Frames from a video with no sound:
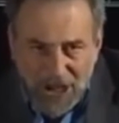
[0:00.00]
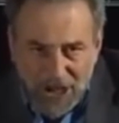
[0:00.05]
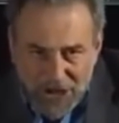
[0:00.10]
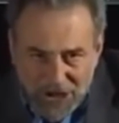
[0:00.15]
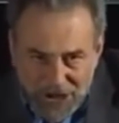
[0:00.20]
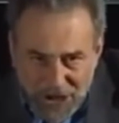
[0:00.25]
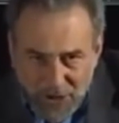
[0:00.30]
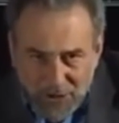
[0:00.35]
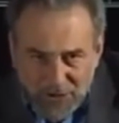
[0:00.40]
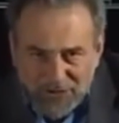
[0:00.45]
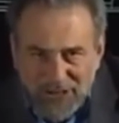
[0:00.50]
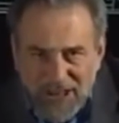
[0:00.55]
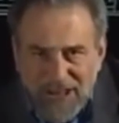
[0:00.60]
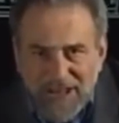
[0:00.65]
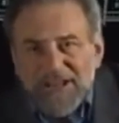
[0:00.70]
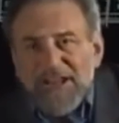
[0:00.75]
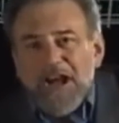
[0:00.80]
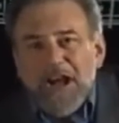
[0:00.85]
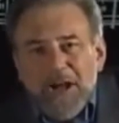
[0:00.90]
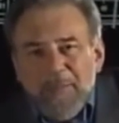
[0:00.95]
No
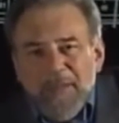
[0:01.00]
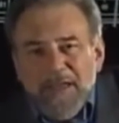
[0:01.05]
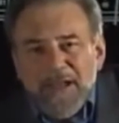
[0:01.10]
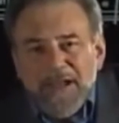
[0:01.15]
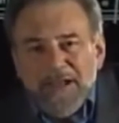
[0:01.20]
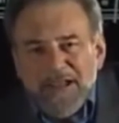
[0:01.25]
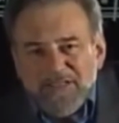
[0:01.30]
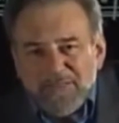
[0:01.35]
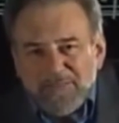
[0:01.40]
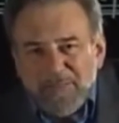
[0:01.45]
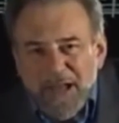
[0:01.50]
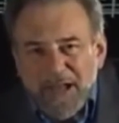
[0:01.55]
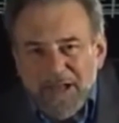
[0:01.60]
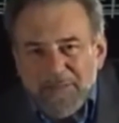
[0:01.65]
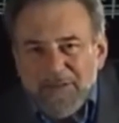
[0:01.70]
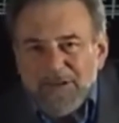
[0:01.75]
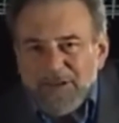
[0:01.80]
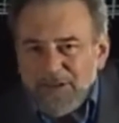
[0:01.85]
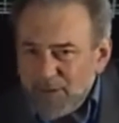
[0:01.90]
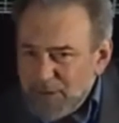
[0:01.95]
standing army unless
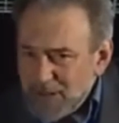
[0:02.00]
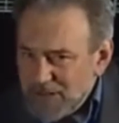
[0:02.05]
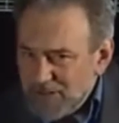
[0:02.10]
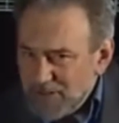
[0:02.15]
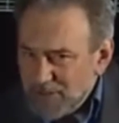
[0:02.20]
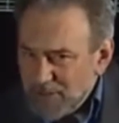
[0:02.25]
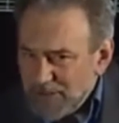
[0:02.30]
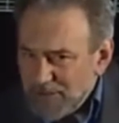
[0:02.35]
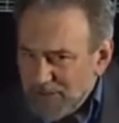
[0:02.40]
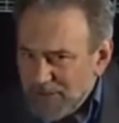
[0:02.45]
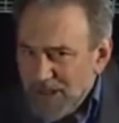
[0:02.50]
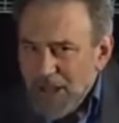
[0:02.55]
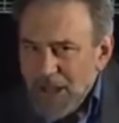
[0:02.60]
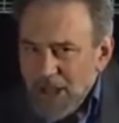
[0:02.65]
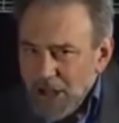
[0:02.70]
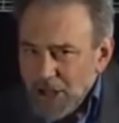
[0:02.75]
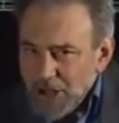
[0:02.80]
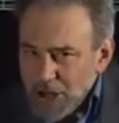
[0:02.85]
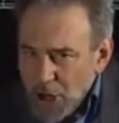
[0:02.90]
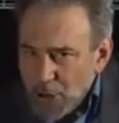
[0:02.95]
Parliament agreed to it.
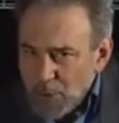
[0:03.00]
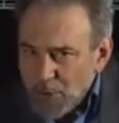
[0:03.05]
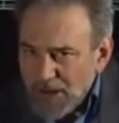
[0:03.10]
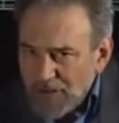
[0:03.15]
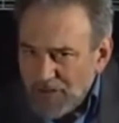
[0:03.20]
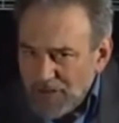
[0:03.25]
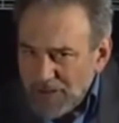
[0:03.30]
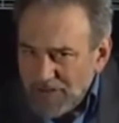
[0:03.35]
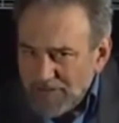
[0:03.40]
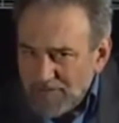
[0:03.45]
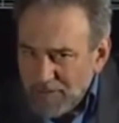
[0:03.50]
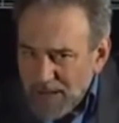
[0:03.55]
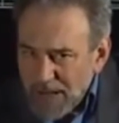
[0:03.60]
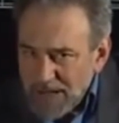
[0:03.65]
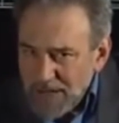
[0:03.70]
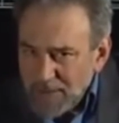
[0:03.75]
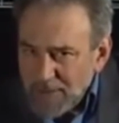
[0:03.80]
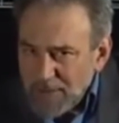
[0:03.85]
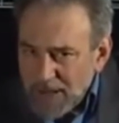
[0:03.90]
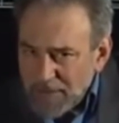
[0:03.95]
No raising of
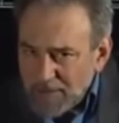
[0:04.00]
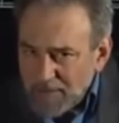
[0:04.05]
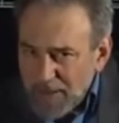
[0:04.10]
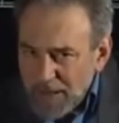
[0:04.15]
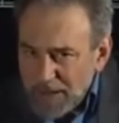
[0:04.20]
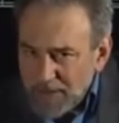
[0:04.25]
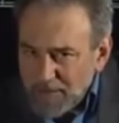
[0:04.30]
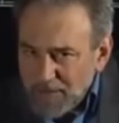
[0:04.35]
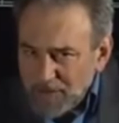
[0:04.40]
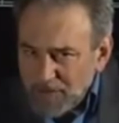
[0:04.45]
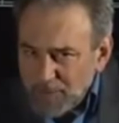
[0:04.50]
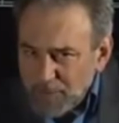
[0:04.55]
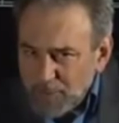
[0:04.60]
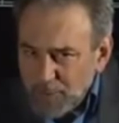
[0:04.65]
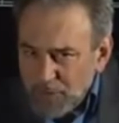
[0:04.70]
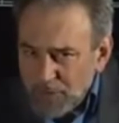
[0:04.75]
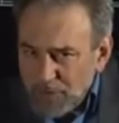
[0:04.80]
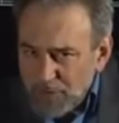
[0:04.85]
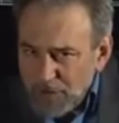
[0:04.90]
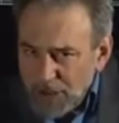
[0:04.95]
money without Parliament's
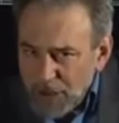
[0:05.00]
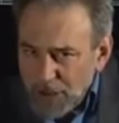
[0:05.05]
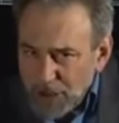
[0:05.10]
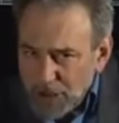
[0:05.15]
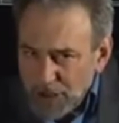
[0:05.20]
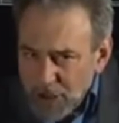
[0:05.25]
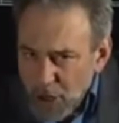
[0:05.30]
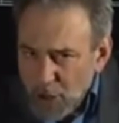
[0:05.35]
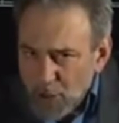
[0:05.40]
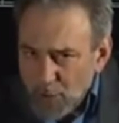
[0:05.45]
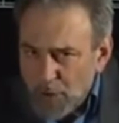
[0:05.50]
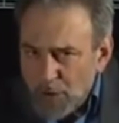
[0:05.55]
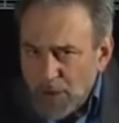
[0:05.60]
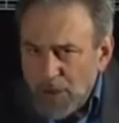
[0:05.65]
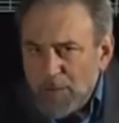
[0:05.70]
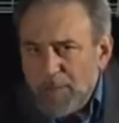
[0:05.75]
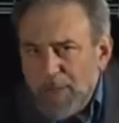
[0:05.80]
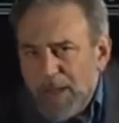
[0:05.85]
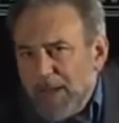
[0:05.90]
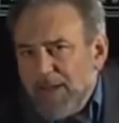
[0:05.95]
approval. No
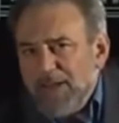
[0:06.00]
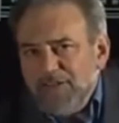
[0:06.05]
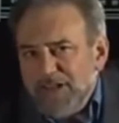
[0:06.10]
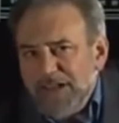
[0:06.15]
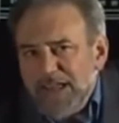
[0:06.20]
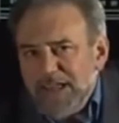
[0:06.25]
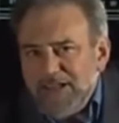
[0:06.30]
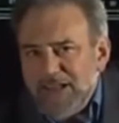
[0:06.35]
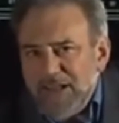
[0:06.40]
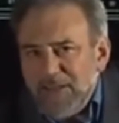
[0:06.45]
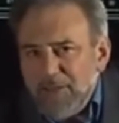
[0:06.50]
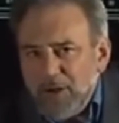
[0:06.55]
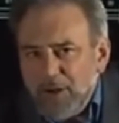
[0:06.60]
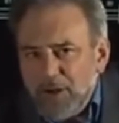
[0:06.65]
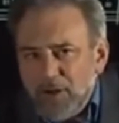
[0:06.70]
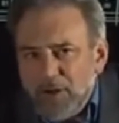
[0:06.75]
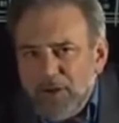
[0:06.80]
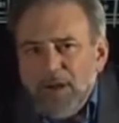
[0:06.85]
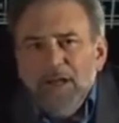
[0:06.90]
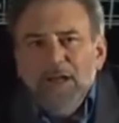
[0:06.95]
royal power to lay down the
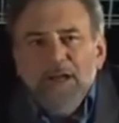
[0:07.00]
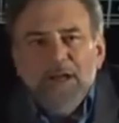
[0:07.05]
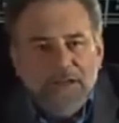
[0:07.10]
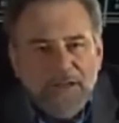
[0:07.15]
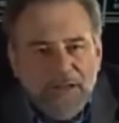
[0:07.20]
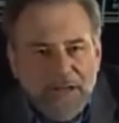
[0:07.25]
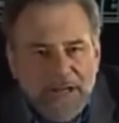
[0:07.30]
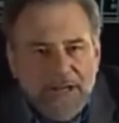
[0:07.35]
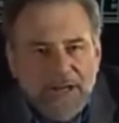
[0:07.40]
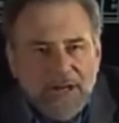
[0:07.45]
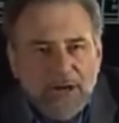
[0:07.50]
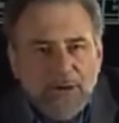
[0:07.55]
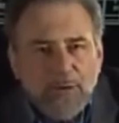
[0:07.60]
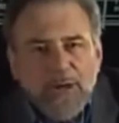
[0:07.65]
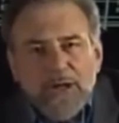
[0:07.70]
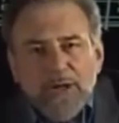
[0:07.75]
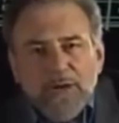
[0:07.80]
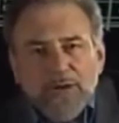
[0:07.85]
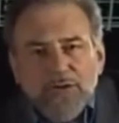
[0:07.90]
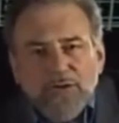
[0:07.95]
law. The King and
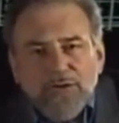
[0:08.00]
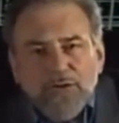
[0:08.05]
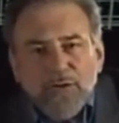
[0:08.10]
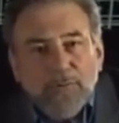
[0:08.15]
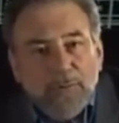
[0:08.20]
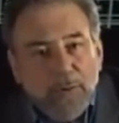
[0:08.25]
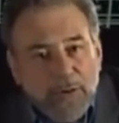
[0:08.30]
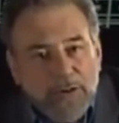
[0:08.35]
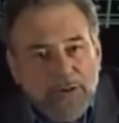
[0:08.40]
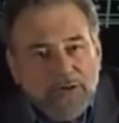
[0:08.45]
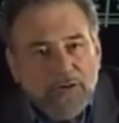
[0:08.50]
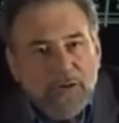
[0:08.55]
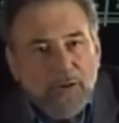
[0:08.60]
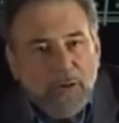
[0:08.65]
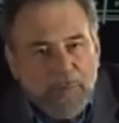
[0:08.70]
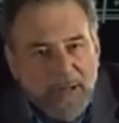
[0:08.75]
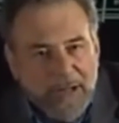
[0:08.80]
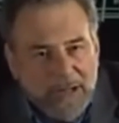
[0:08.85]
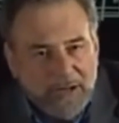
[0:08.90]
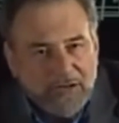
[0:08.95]
Queen couldn't appoint or
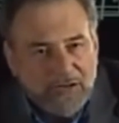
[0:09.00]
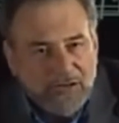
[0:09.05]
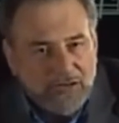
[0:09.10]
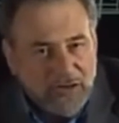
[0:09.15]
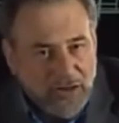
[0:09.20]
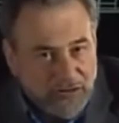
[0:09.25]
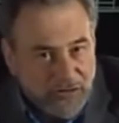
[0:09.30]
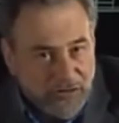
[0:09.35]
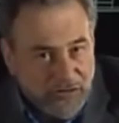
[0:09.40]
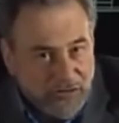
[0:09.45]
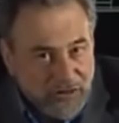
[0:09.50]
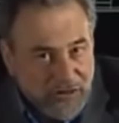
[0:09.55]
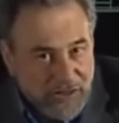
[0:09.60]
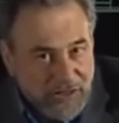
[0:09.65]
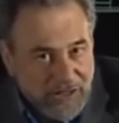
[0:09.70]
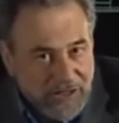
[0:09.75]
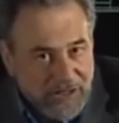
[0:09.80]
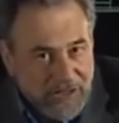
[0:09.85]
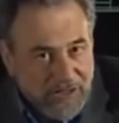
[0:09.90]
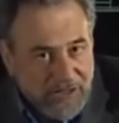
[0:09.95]
punish judges.
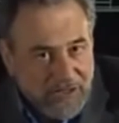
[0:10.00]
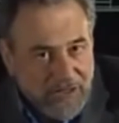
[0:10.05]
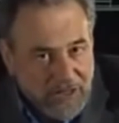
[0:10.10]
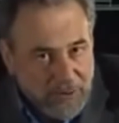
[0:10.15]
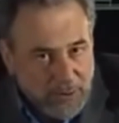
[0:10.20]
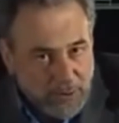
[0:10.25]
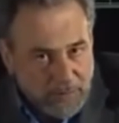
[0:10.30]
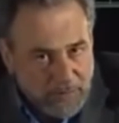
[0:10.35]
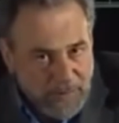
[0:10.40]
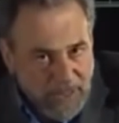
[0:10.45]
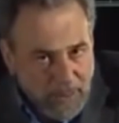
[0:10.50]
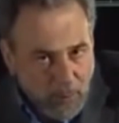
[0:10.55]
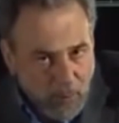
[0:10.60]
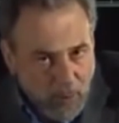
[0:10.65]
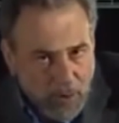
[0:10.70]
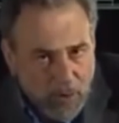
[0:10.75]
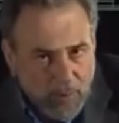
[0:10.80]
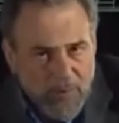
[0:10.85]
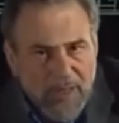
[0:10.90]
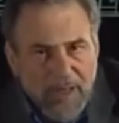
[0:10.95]
They couldn't make
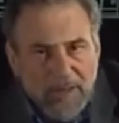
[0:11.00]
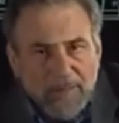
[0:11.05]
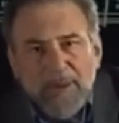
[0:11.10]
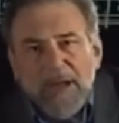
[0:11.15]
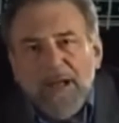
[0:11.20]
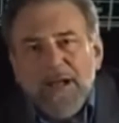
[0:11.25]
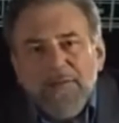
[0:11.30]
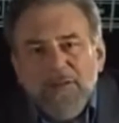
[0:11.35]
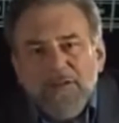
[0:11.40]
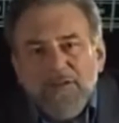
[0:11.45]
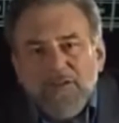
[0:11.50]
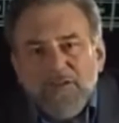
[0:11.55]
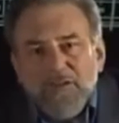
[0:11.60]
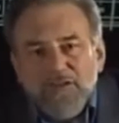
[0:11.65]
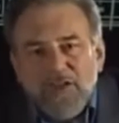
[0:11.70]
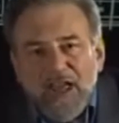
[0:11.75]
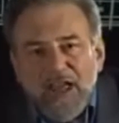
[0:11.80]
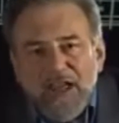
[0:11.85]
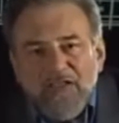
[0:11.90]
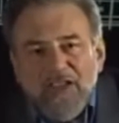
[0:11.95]
war without Parliament's
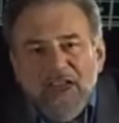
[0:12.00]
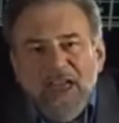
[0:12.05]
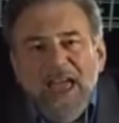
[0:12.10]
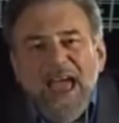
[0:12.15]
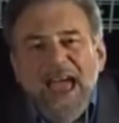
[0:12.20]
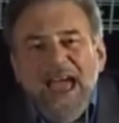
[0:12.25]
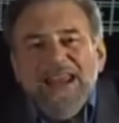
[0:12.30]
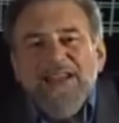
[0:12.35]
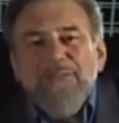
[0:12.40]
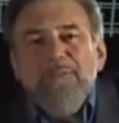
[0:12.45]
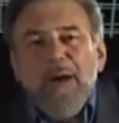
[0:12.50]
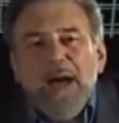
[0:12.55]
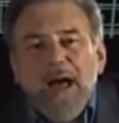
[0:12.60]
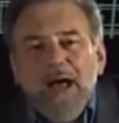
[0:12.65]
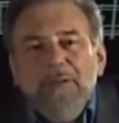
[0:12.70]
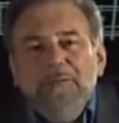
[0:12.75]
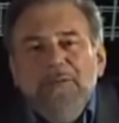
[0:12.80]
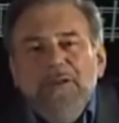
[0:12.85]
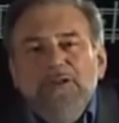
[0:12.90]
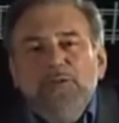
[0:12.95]
consent, and
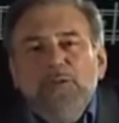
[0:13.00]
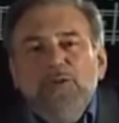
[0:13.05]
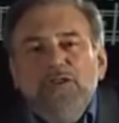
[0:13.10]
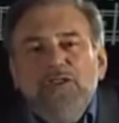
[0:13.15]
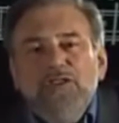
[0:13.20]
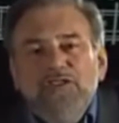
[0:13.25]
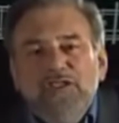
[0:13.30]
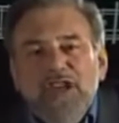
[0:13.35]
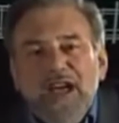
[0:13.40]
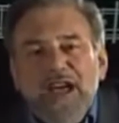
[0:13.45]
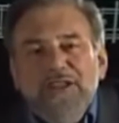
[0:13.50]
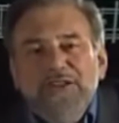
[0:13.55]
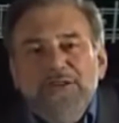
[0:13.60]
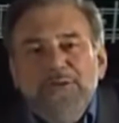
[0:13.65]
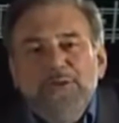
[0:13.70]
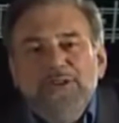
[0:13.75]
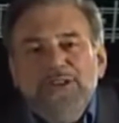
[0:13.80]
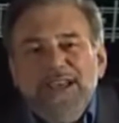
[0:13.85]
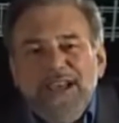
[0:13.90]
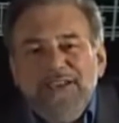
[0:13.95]
Parliament would decide
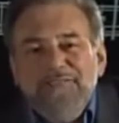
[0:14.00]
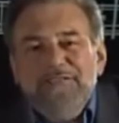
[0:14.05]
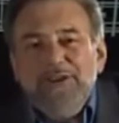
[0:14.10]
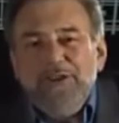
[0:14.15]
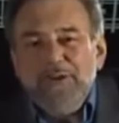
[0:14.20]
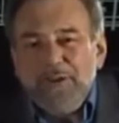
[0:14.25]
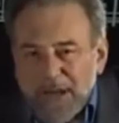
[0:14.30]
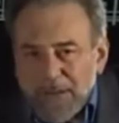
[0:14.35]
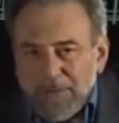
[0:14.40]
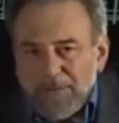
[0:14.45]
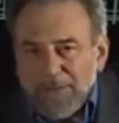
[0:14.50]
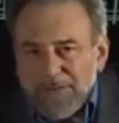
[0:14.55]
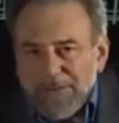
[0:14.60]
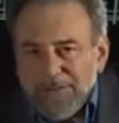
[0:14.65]
who could have the crown.